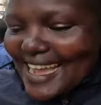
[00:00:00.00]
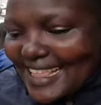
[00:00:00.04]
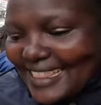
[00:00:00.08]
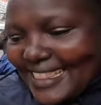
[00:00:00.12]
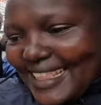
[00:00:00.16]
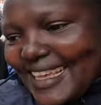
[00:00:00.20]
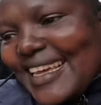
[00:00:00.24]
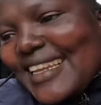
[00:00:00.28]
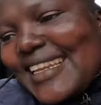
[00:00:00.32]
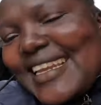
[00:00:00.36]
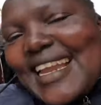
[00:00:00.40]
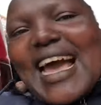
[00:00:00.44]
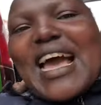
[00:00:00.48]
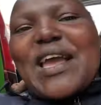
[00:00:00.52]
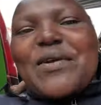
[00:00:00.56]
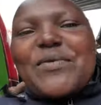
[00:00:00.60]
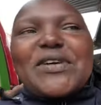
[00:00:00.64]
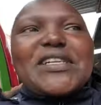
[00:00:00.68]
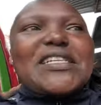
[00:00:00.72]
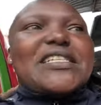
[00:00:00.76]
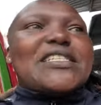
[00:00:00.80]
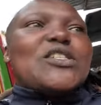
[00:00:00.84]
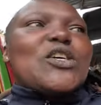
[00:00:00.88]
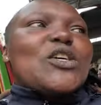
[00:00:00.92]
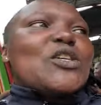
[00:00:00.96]
and then I
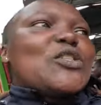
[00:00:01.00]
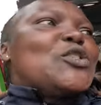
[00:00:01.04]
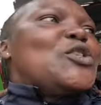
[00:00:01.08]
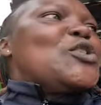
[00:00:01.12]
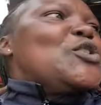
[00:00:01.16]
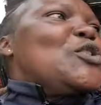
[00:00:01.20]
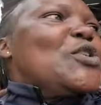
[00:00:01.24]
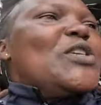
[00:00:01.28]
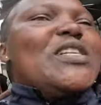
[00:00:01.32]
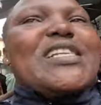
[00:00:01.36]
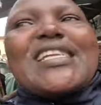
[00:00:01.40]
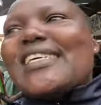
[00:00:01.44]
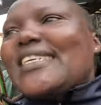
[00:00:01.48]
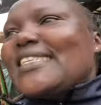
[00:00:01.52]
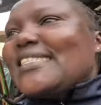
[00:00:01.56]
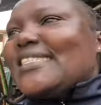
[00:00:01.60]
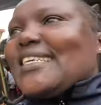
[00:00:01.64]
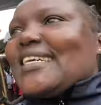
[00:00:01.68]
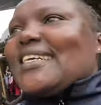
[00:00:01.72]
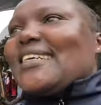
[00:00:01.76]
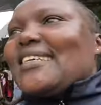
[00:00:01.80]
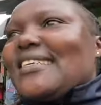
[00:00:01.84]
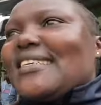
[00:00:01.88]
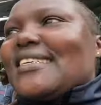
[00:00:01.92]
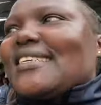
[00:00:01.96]
will talk to you
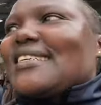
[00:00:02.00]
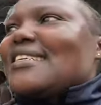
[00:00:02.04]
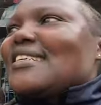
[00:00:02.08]
later.